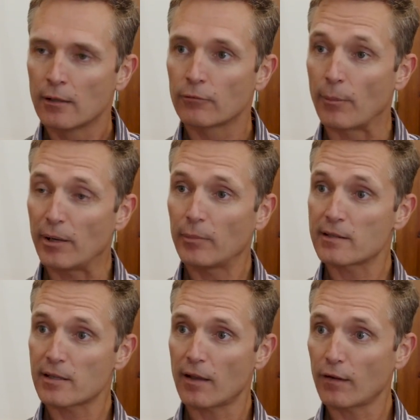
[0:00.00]
Remember,
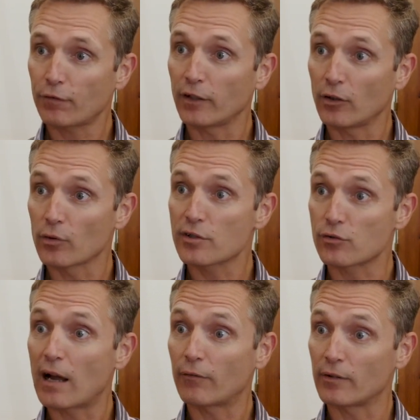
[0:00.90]
in South Africa, you also
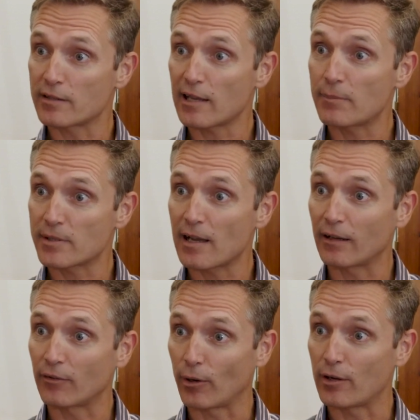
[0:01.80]
drive on the same side
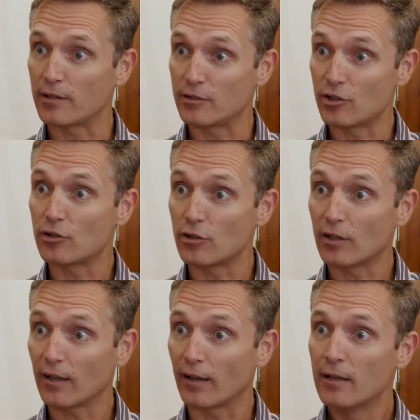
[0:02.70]
of the road as you do
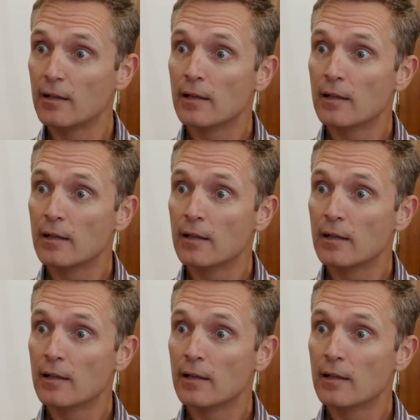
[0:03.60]
here.